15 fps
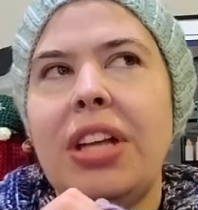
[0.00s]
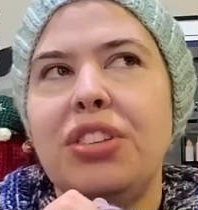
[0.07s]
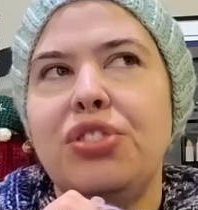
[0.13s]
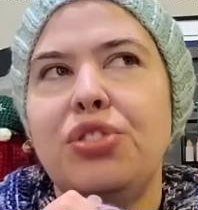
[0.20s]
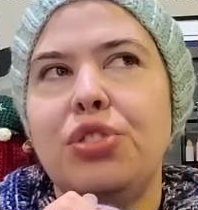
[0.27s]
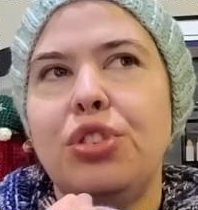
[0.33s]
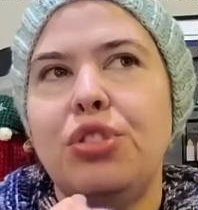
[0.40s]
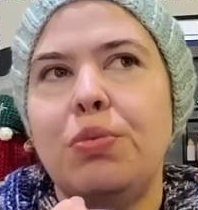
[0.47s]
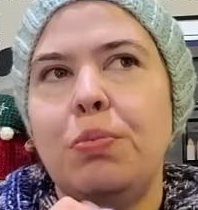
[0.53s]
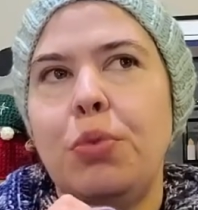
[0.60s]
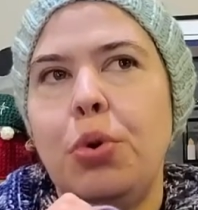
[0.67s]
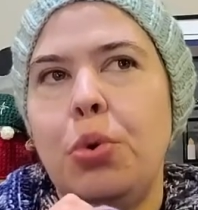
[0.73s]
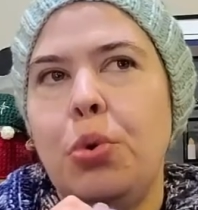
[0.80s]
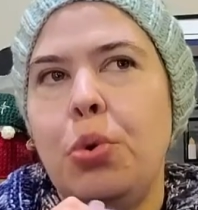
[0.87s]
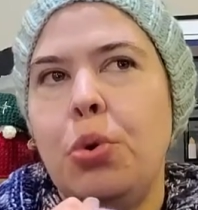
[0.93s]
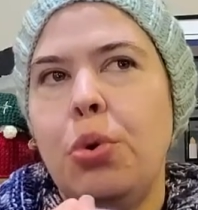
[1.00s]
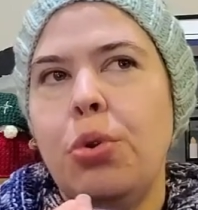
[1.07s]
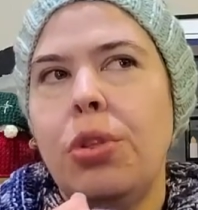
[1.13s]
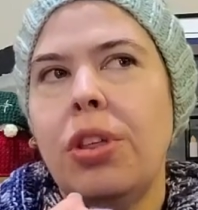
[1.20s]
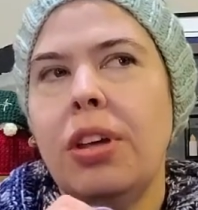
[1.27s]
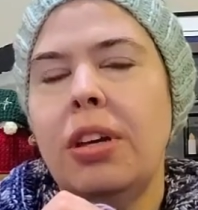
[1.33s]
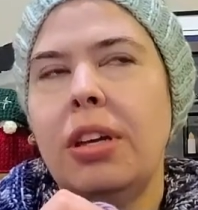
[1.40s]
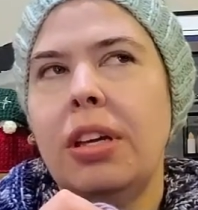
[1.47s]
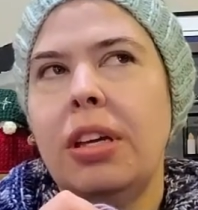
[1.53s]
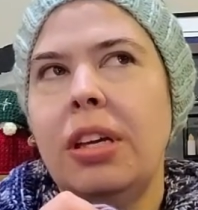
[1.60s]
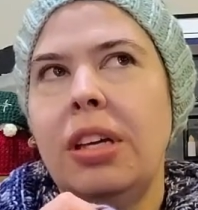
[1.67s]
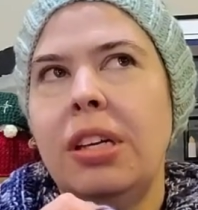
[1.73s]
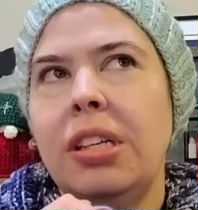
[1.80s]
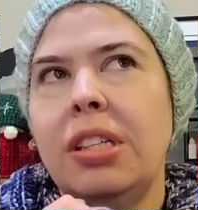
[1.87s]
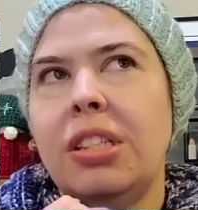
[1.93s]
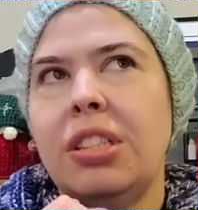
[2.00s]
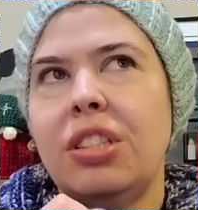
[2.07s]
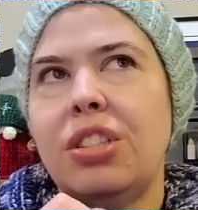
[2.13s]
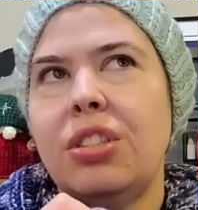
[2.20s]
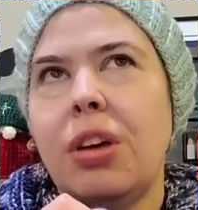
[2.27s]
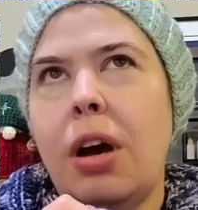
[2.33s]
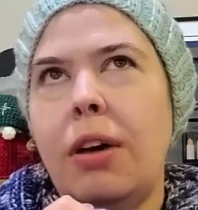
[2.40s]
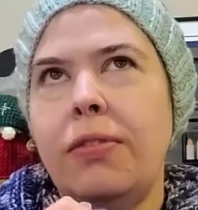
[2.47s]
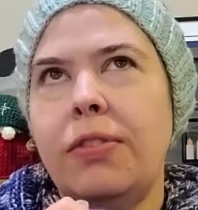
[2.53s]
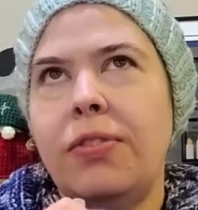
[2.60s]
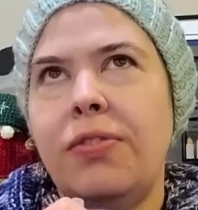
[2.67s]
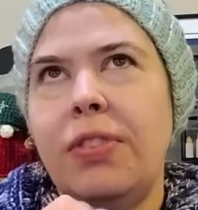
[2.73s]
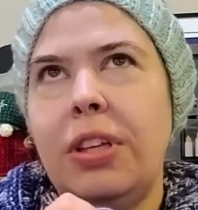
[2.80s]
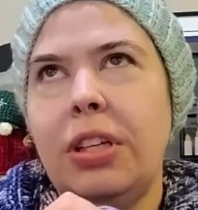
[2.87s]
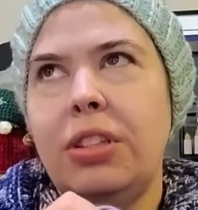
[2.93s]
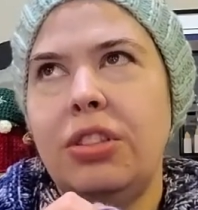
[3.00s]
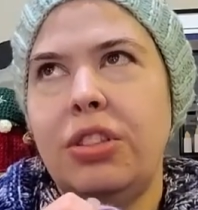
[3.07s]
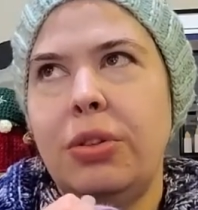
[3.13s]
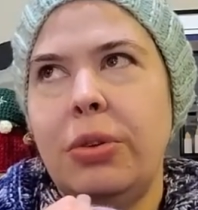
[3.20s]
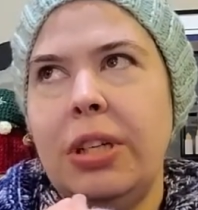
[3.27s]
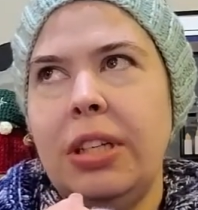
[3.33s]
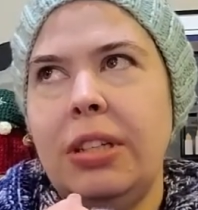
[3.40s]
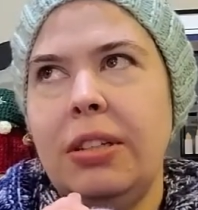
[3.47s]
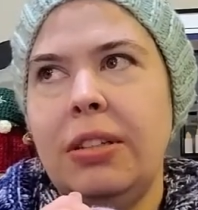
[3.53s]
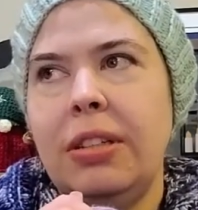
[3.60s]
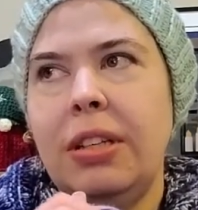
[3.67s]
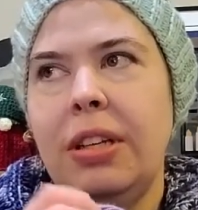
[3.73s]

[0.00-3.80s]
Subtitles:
smooth, soft feel to it.